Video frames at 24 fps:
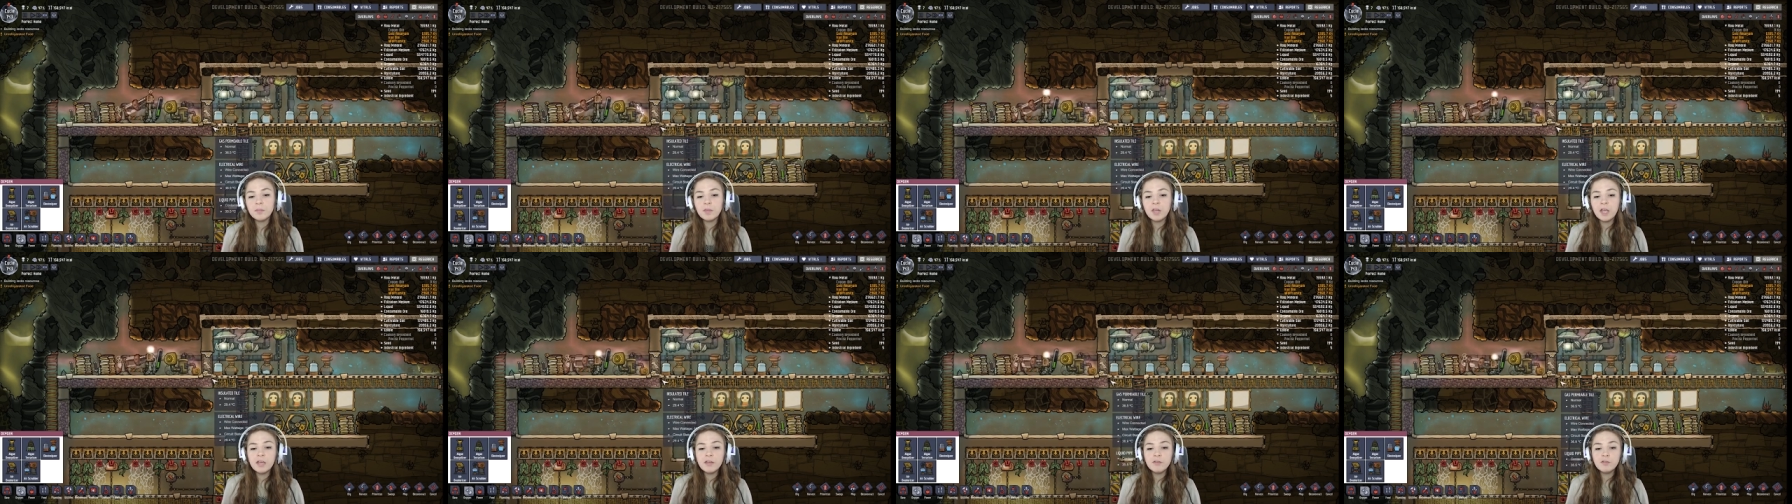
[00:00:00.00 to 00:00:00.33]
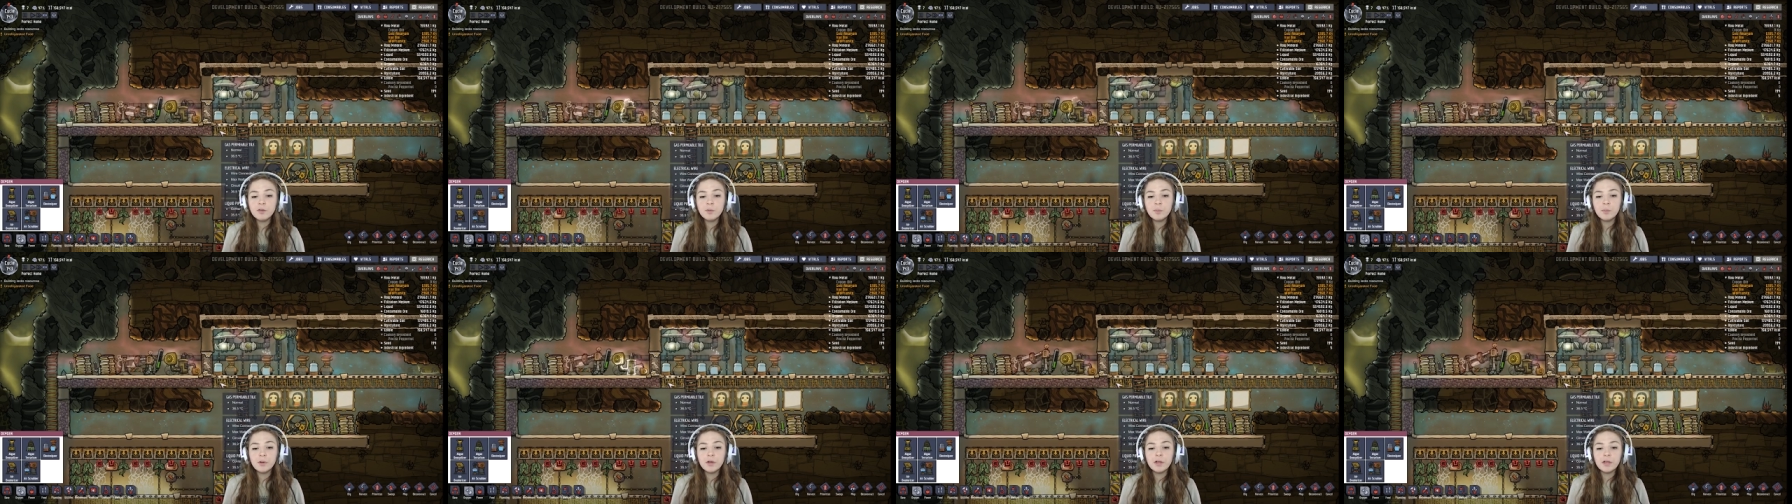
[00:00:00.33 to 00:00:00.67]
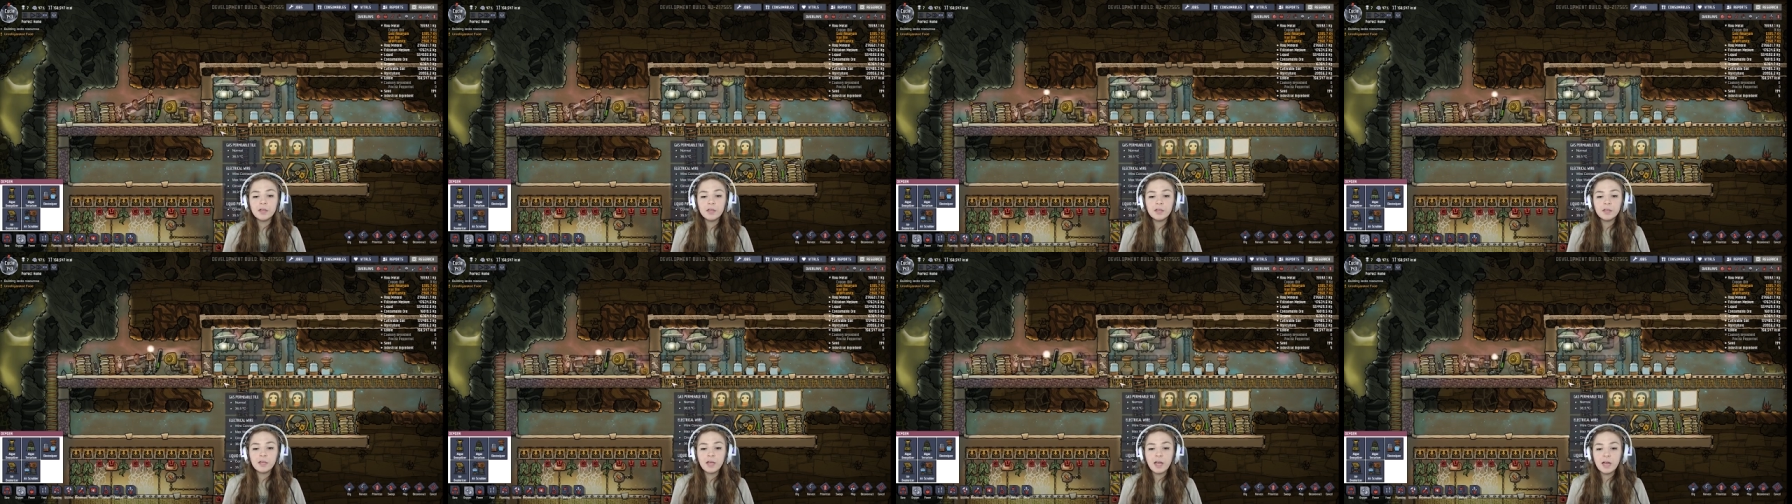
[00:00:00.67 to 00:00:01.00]
if you
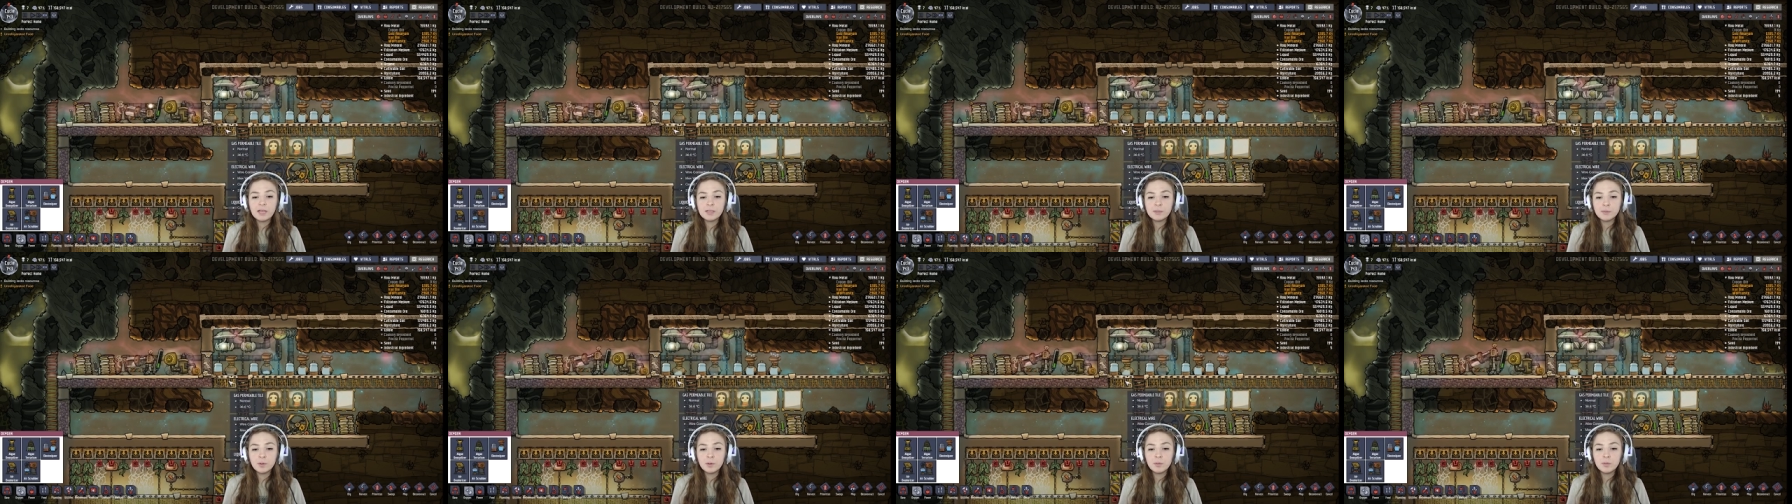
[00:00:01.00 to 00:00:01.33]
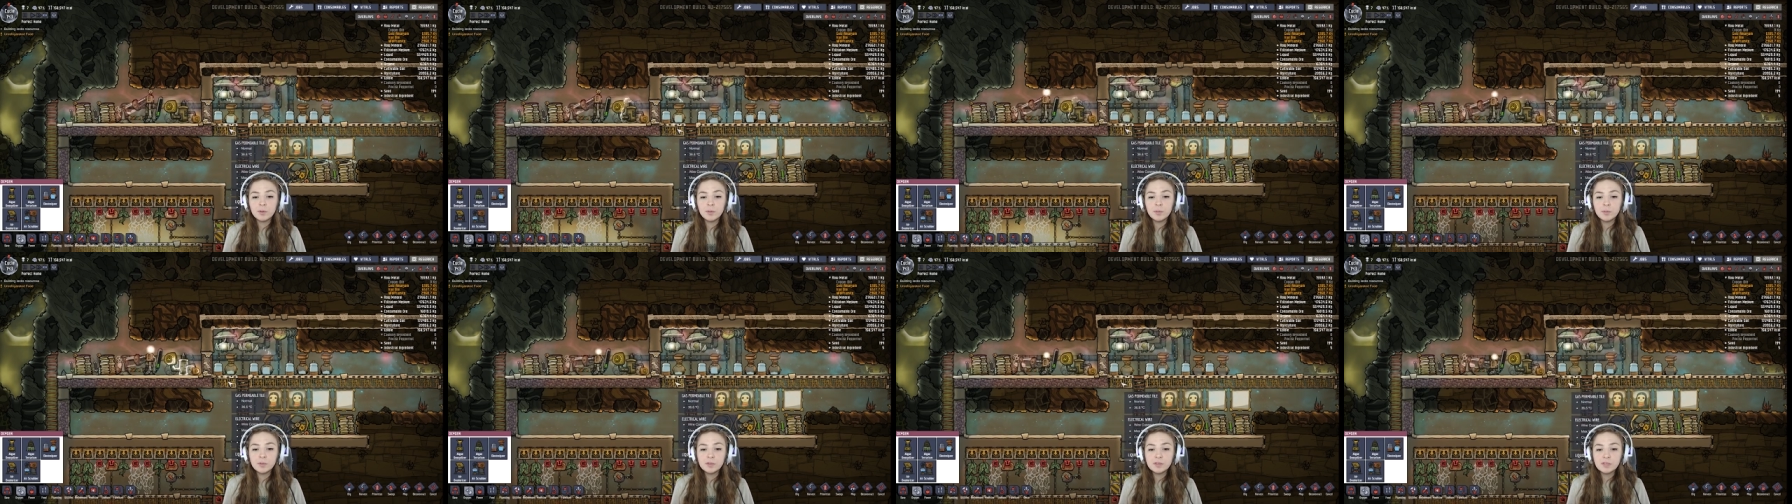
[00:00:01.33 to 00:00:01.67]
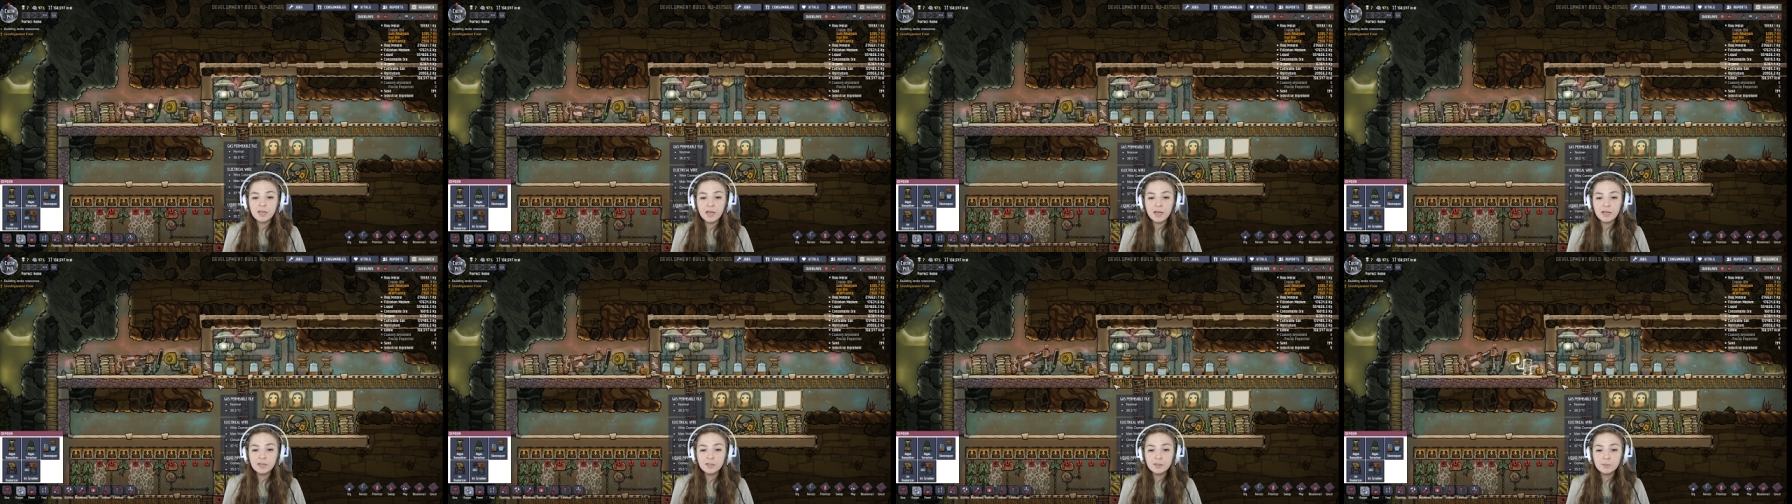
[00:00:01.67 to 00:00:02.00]
put gas permeable
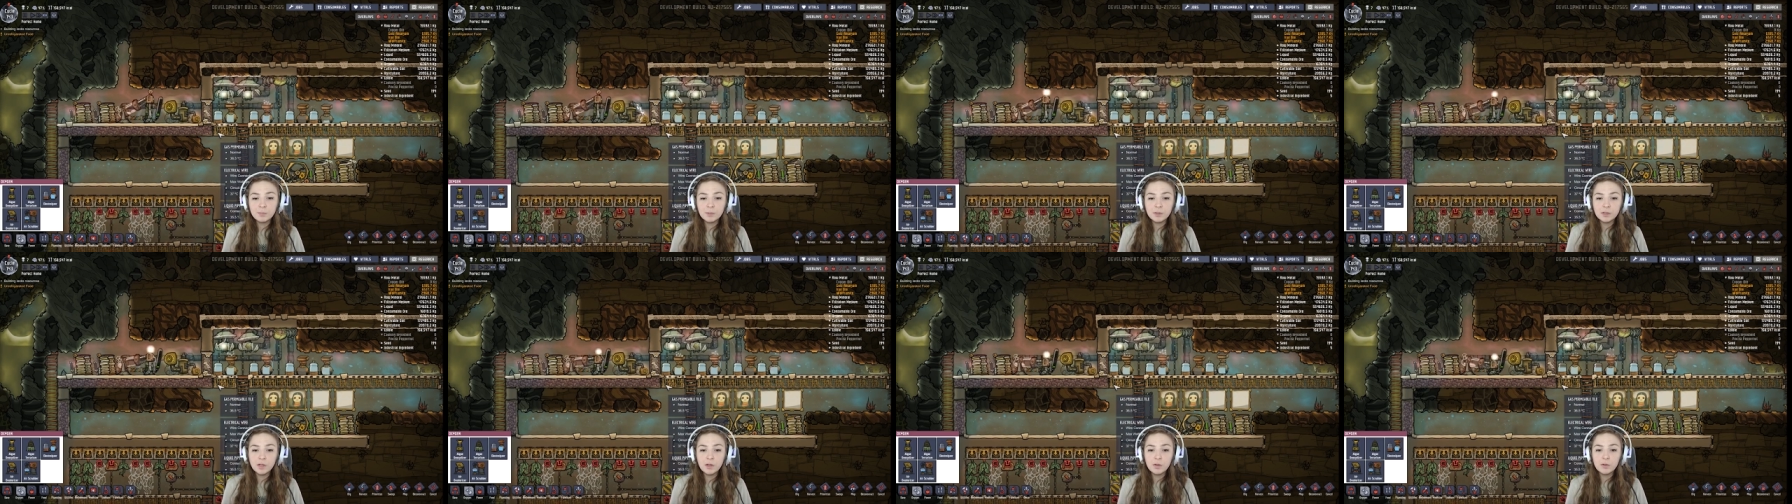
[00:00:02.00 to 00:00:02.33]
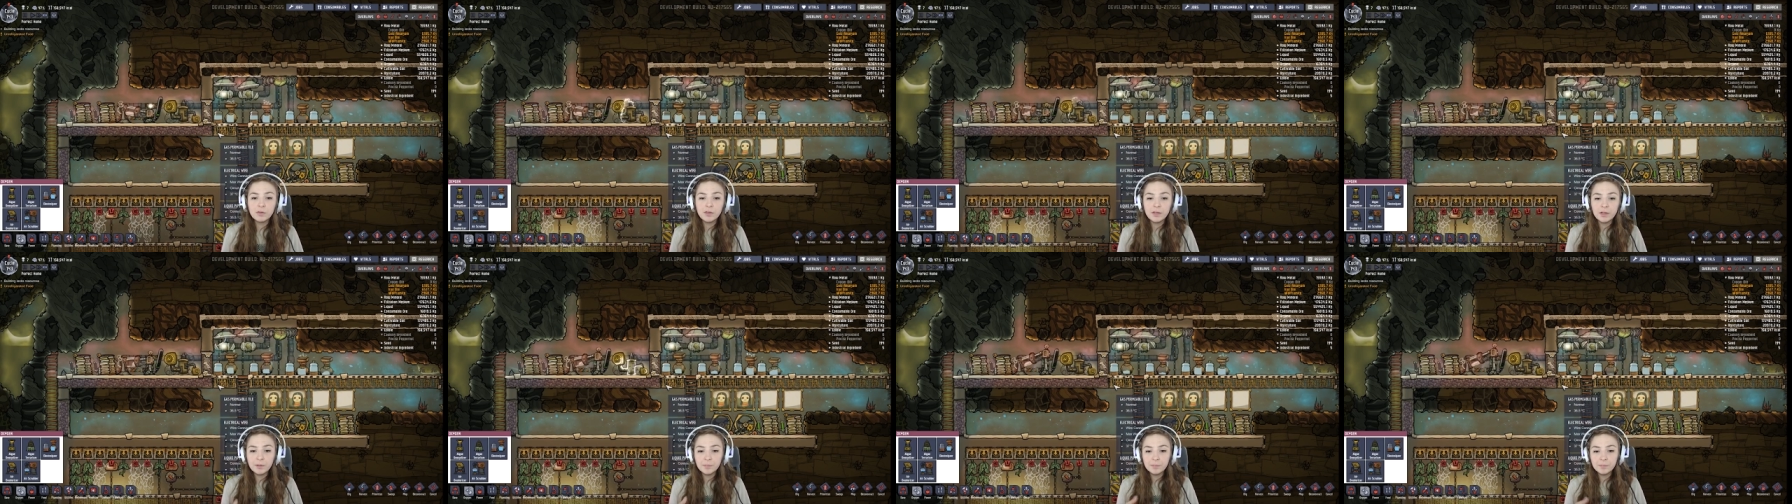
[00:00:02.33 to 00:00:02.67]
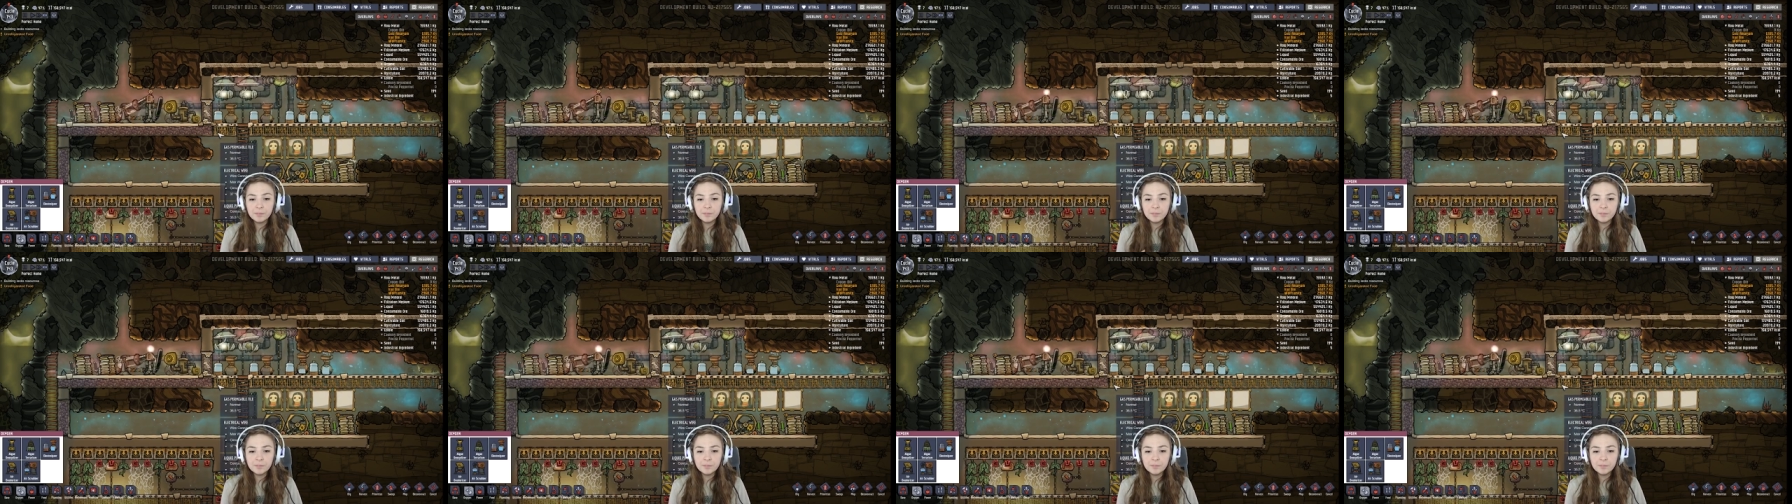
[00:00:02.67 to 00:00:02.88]
tiles below them